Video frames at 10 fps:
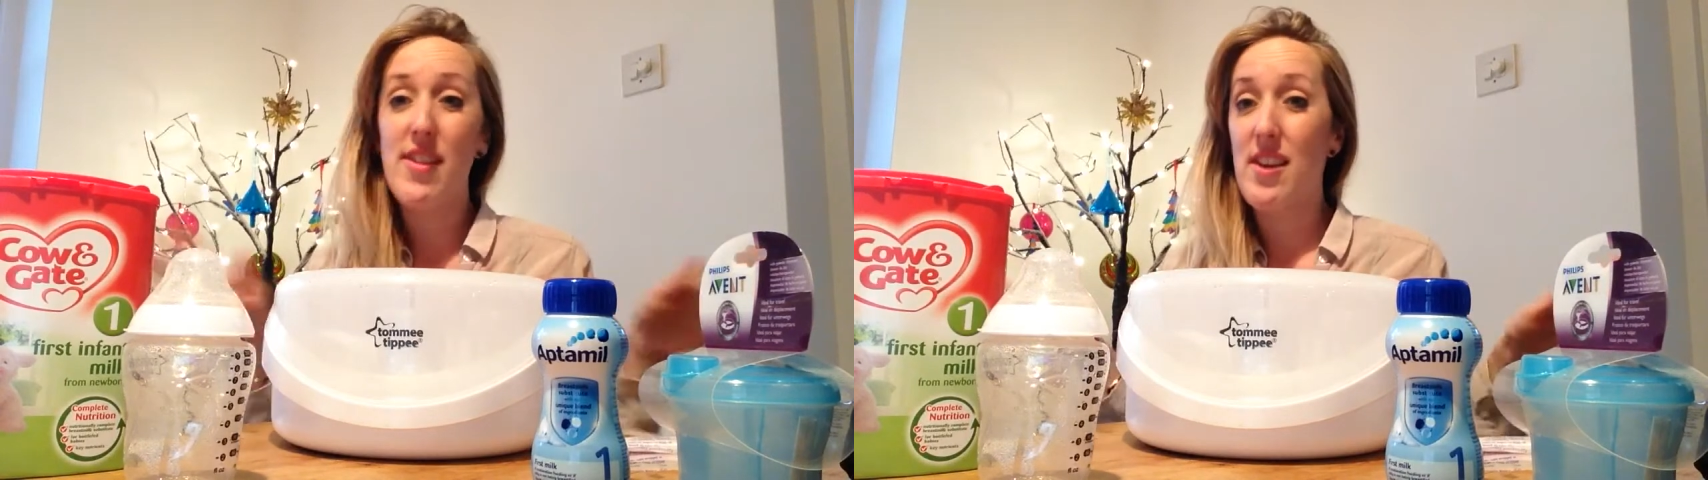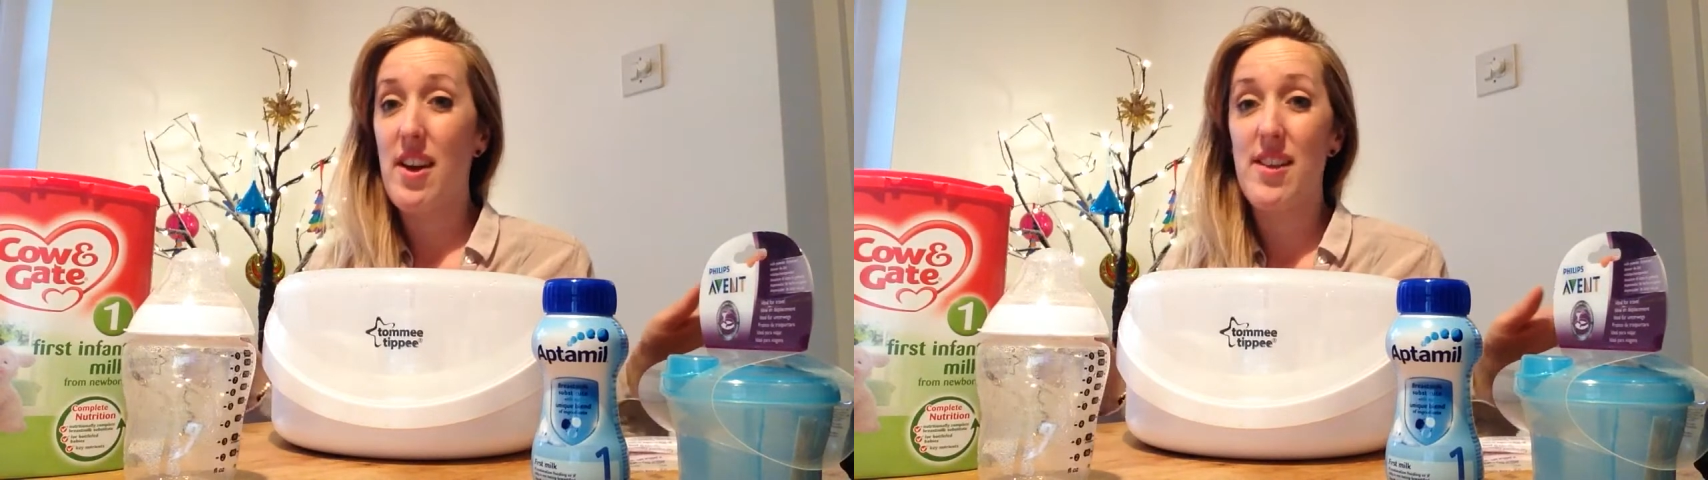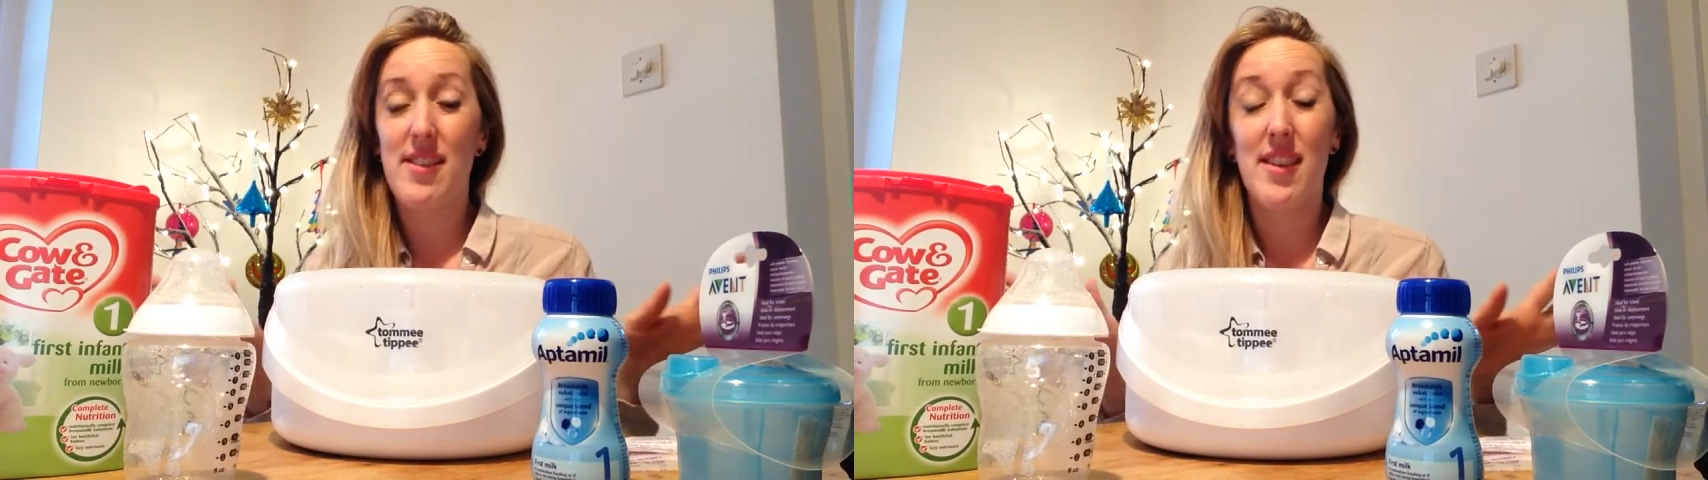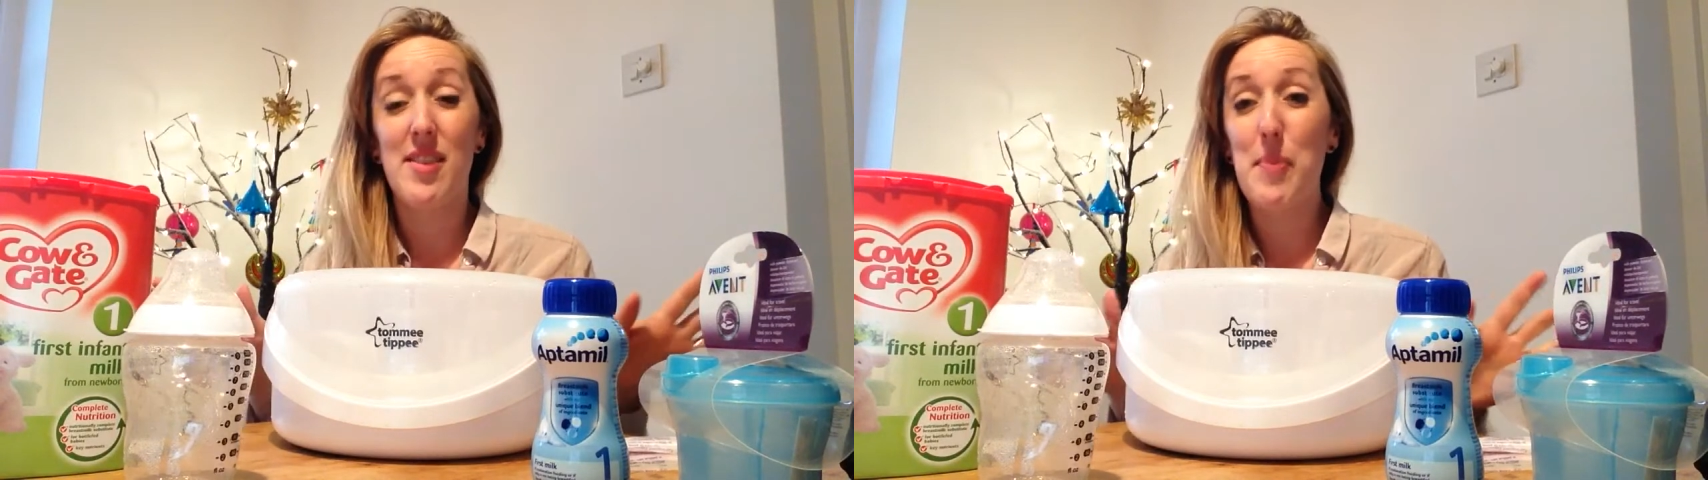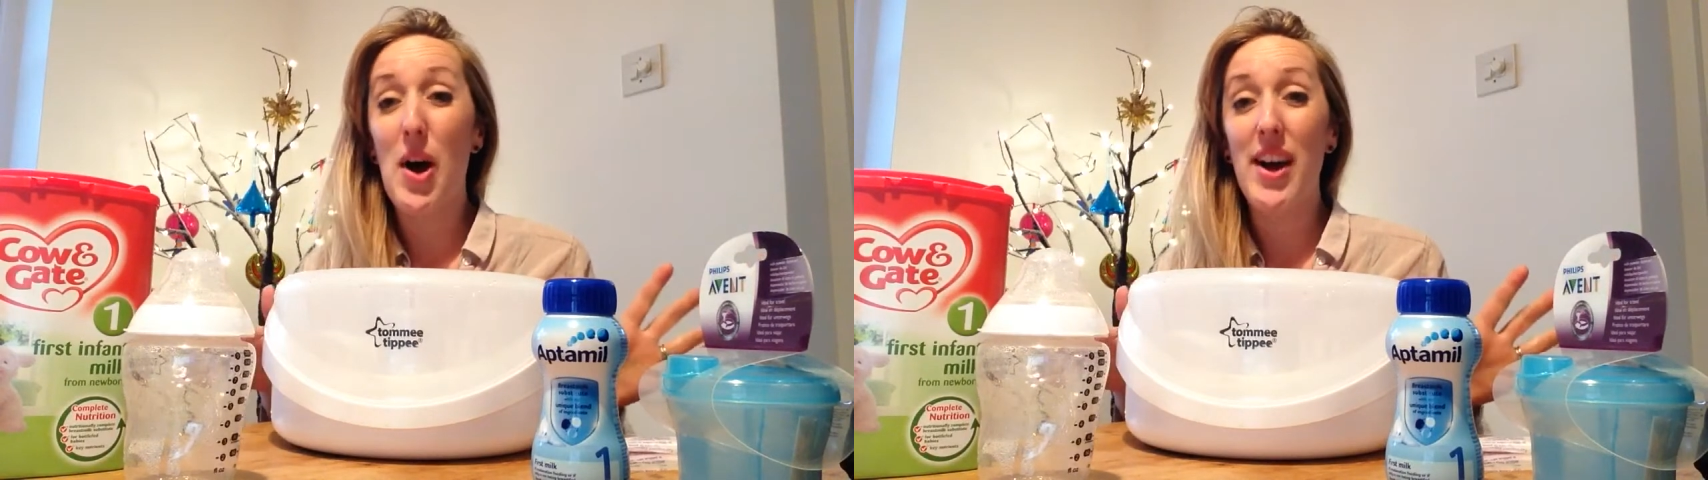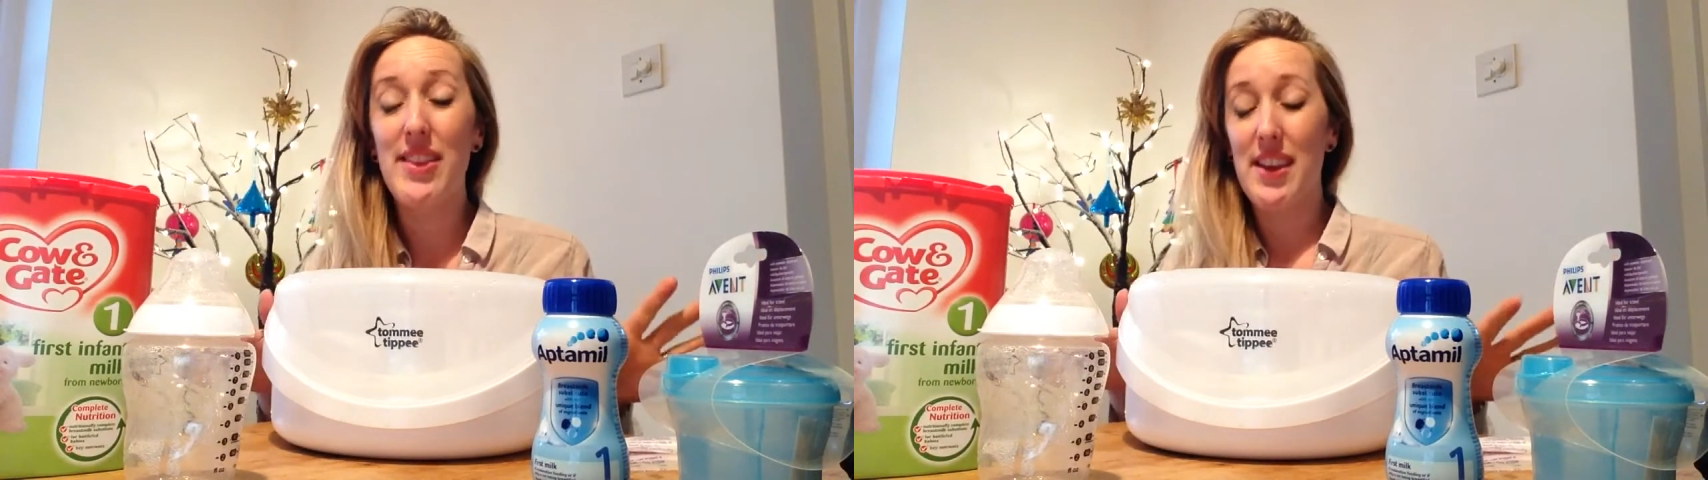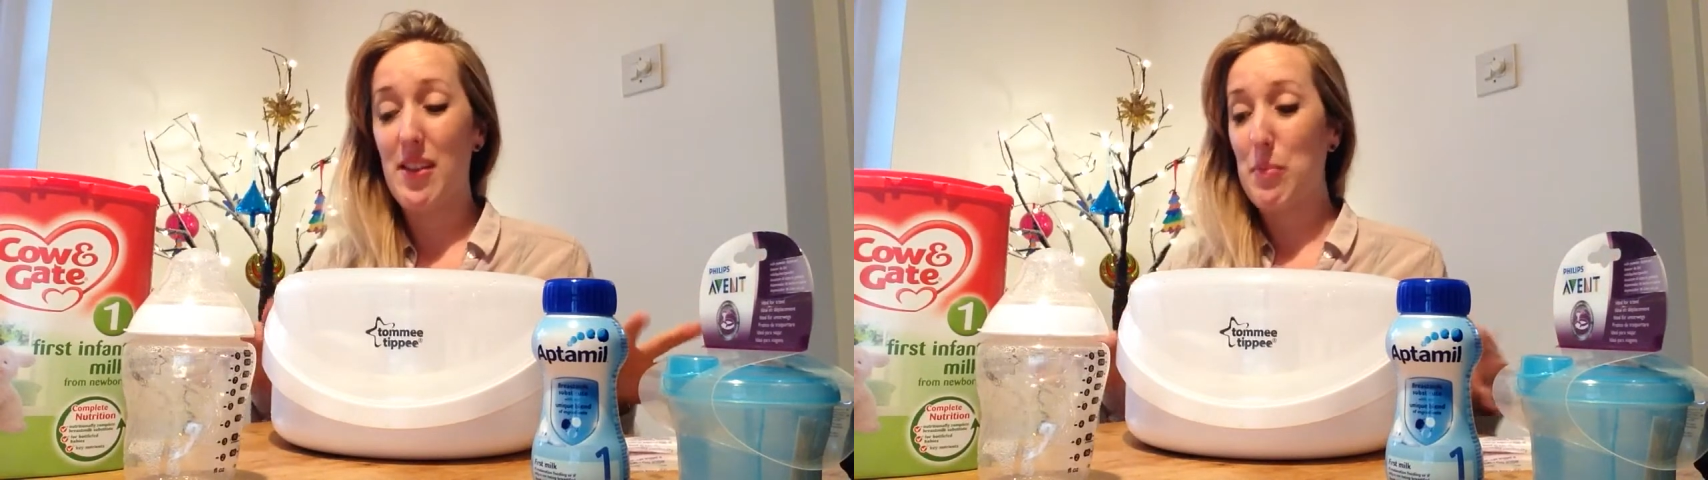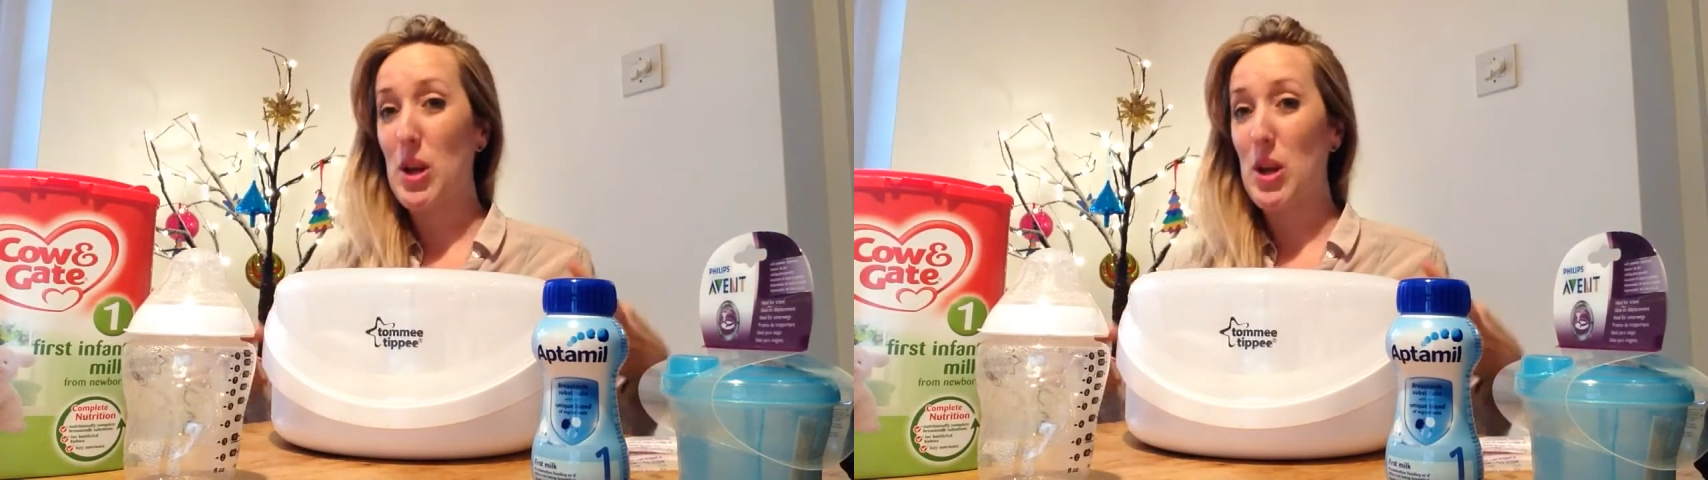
science is behind this,